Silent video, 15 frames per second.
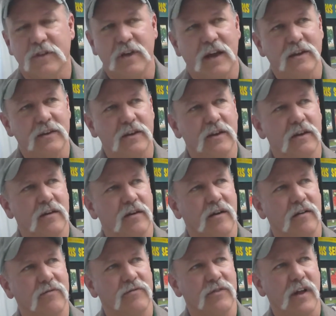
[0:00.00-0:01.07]
The idea
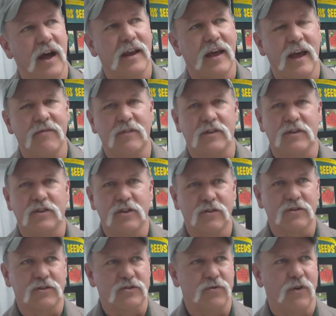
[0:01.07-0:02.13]
of not having to
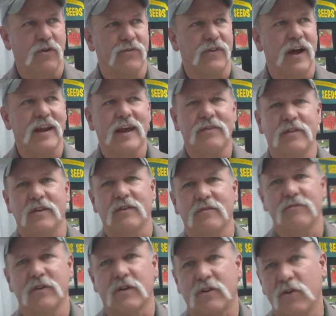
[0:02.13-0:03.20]
till the soil, not having
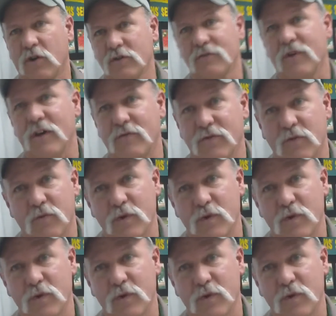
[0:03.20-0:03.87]
to cultivate for